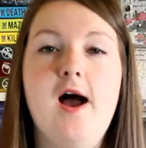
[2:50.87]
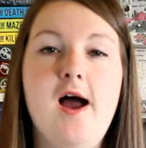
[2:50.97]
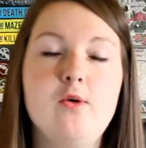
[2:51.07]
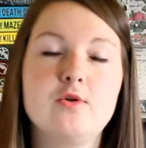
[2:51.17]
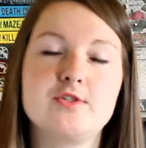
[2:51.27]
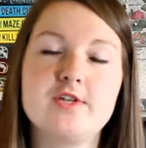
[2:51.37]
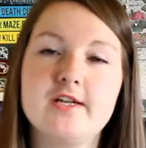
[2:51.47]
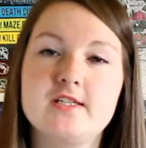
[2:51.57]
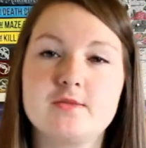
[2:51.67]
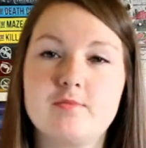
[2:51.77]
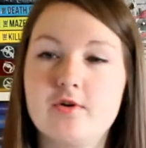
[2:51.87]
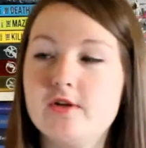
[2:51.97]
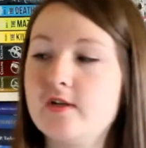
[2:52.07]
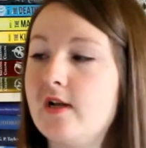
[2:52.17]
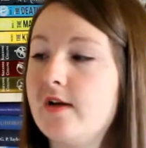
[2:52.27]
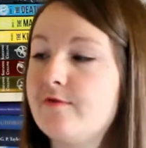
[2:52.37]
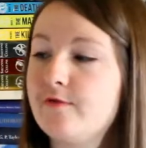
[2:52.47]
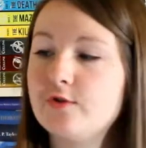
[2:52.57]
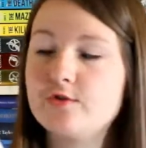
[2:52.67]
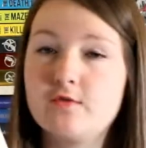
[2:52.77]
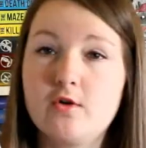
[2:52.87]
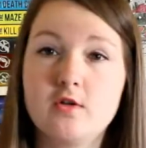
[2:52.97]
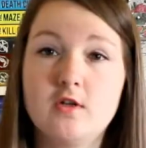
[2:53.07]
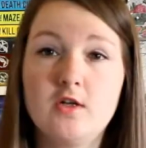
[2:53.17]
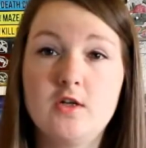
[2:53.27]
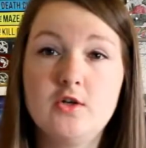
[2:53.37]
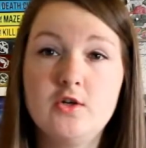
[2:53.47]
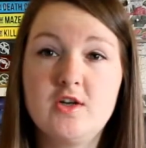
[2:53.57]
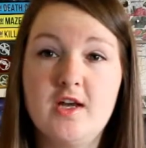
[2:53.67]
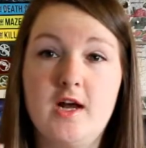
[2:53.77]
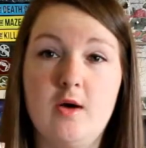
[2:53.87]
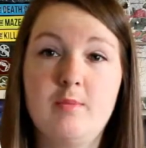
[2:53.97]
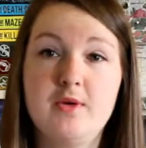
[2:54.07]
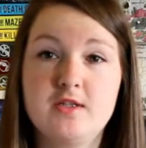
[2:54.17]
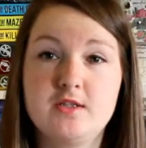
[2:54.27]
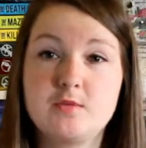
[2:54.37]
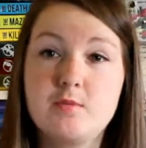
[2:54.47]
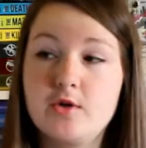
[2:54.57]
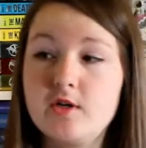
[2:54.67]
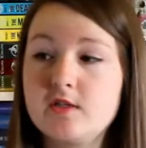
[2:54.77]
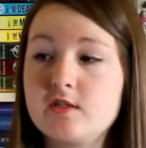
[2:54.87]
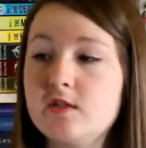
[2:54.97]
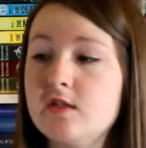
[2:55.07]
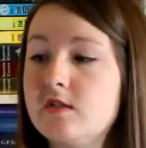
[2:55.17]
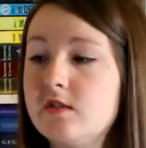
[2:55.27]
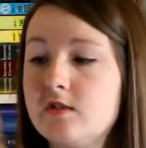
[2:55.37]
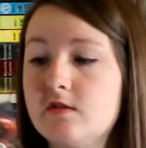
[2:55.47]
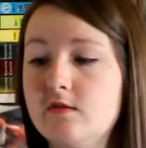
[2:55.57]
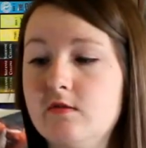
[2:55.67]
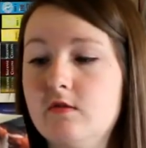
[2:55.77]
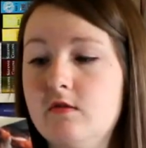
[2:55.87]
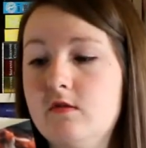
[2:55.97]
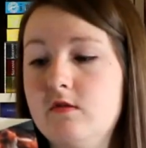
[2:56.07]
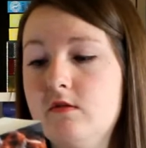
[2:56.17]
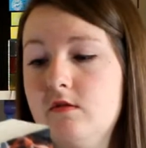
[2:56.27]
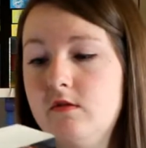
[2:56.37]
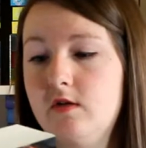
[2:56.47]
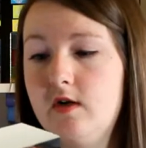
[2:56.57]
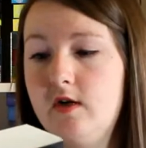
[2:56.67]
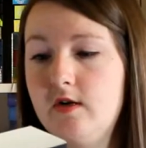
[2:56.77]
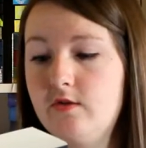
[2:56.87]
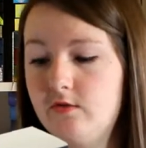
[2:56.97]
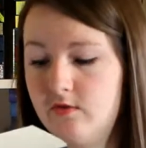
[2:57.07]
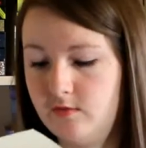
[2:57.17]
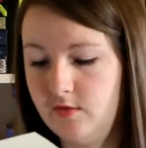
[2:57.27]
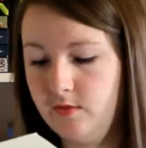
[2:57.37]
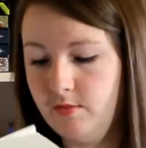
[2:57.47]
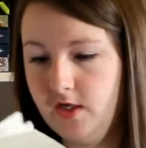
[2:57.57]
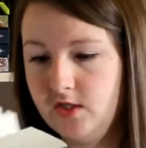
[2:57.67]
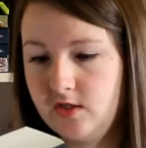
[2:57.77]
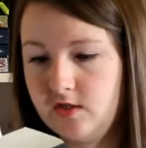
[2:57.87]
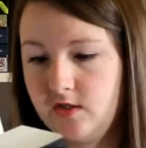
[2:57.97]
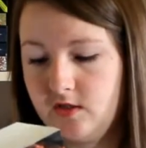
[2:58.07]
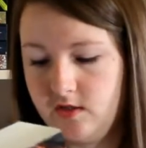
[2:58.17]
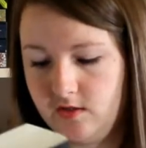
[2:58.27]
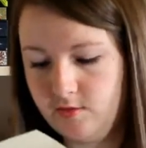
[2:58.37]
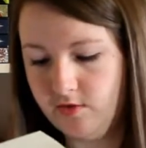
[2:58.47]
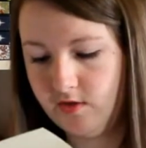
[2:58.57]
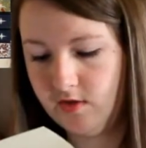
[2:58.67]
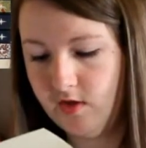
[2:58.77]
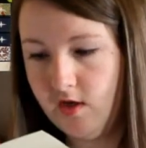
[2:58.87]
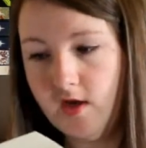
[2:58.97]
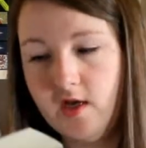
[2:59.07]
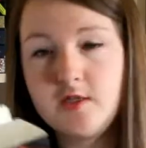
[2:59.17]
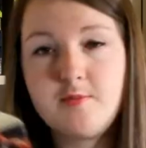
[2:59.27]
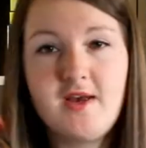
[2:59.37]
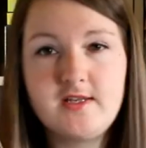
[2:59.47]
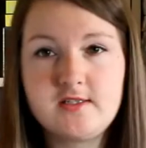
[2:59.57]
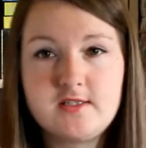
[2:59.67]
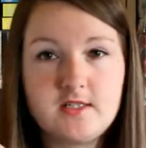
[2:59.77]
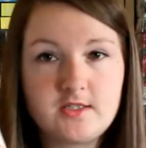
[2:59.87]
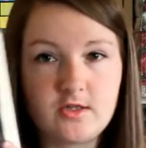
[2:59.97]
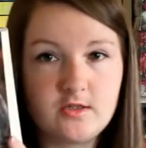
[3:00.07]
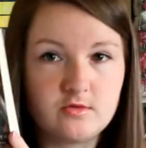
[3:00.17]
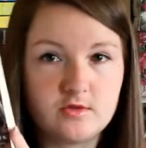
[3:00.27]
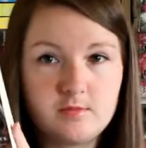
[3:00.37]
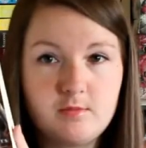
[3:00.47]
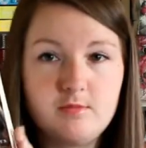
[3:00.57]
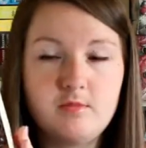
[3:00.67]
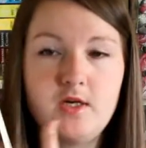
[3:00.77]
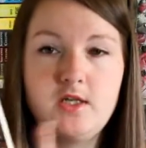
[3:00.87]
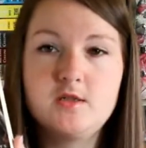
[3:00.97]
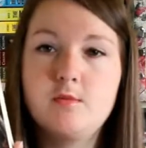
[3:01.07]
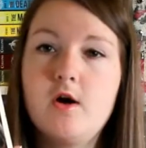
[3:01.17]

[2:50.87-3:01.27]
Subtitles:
I was not disappointed. Like, first of all, look at how big this book is. It's, I don't know how many pages this is, but it's past the 600 page